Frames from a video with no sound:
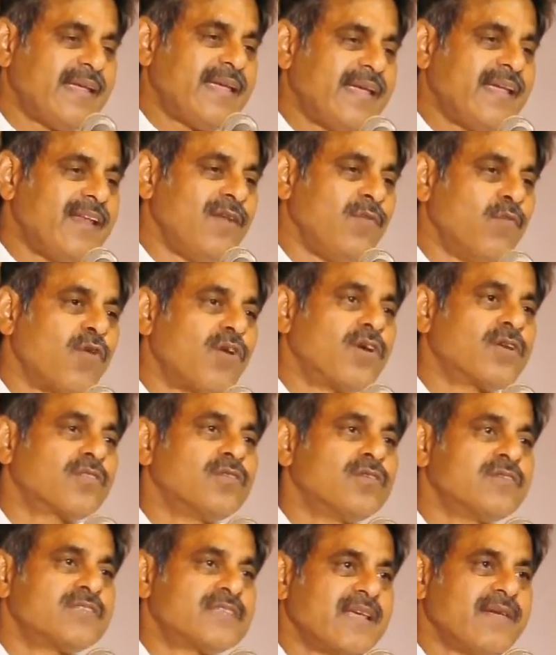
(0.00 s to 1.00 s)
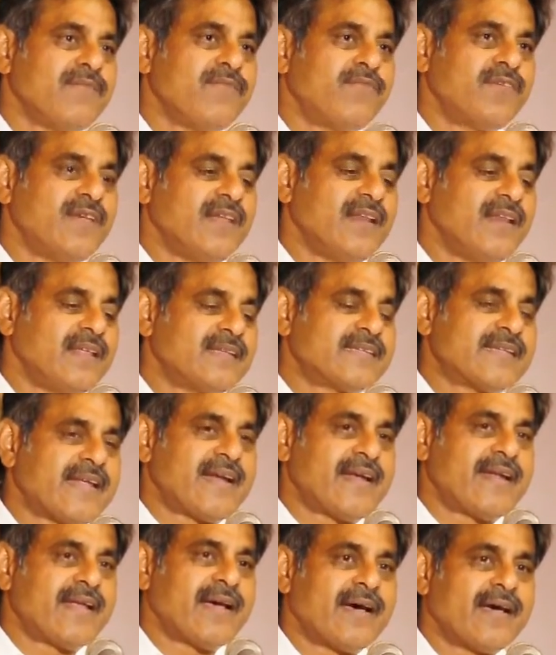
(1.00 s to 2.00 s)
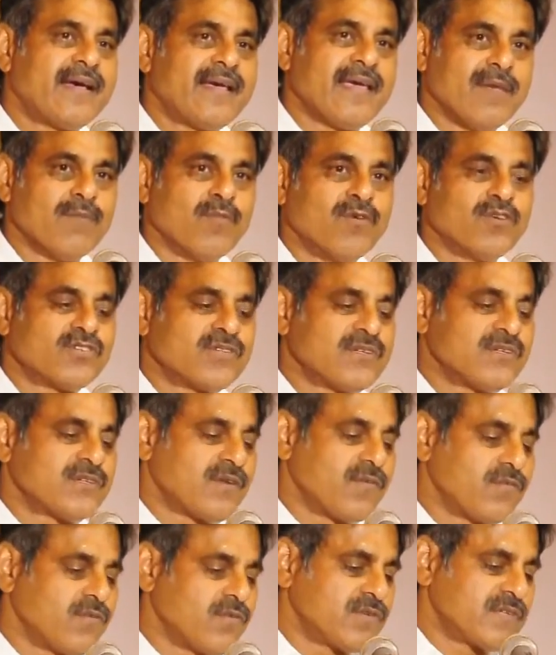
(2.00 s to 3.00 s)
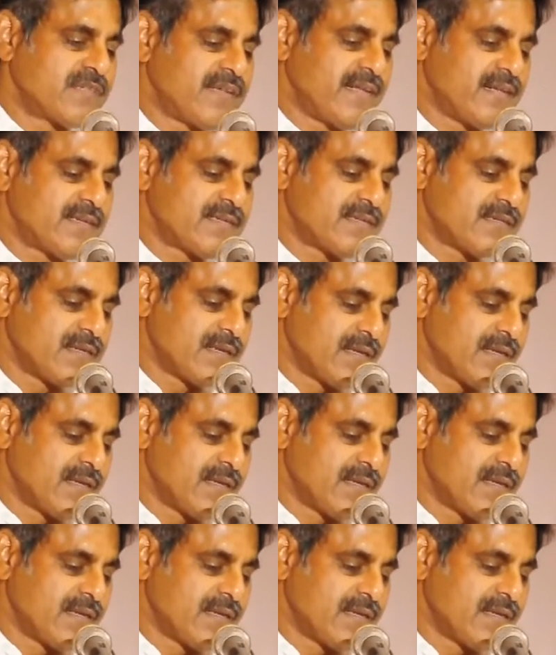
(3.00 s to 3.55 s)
invoke those same feelings and emotions of those days.